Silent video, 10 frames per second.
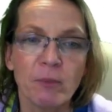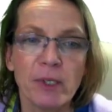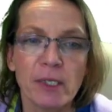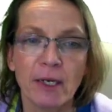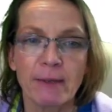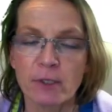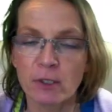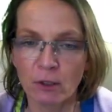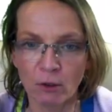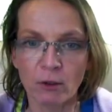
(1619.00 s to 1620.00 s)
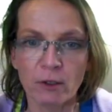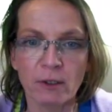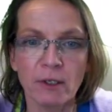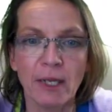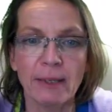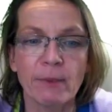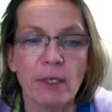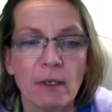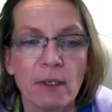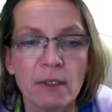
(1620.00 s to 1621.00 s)
These will be the names, not the
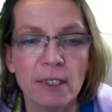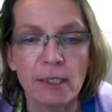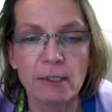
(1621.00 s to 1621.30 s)
name and